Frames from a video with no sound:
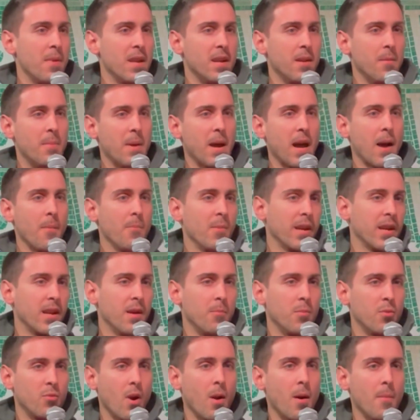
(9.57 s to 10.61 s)
in a bad, like I'm,
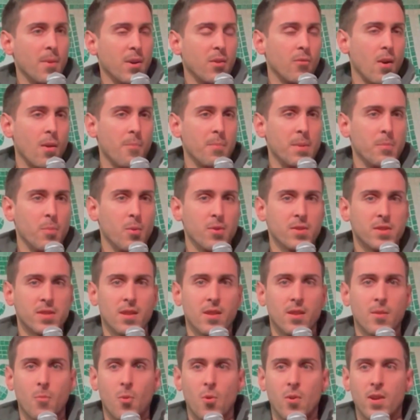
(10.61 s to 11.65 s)
a grumpy person in
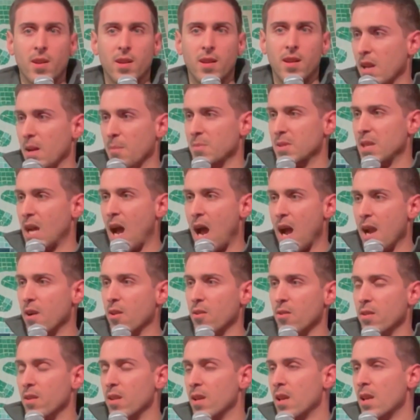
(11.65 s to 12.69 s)
the morning. I'm
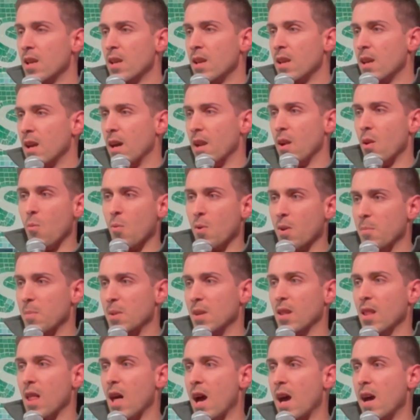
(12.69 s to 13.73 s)
tired. I don't want to be
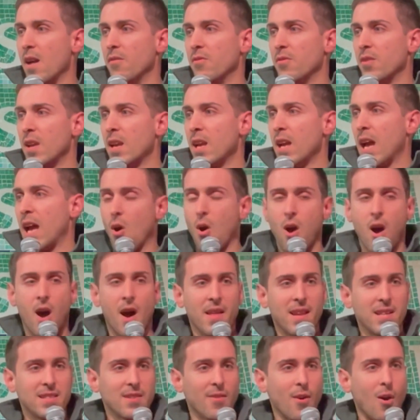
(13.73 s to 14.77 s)
alive.
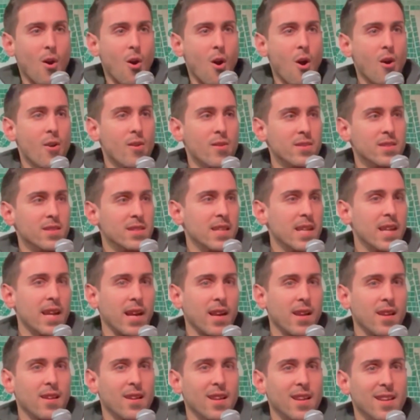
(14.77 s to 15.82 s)
It's a hard
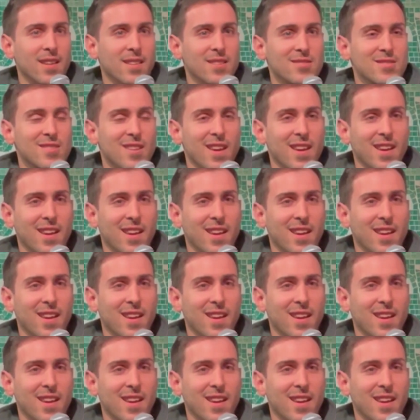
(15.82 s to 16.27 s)
dick. It's like,